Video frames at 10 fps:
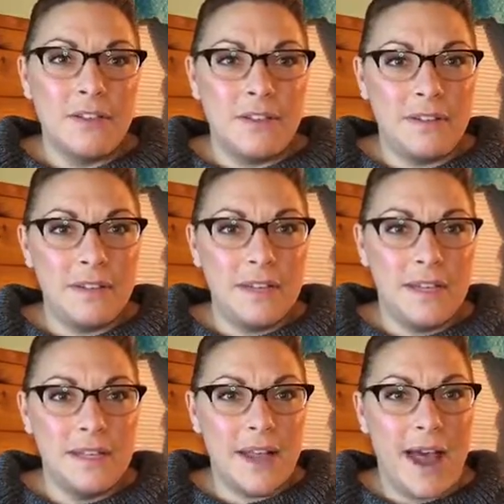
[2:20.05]
could see
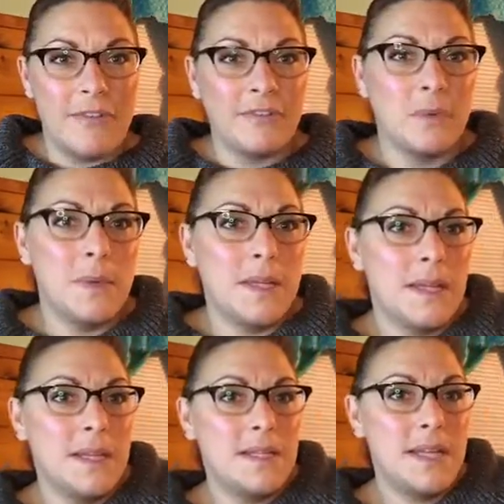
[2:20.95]
it after a week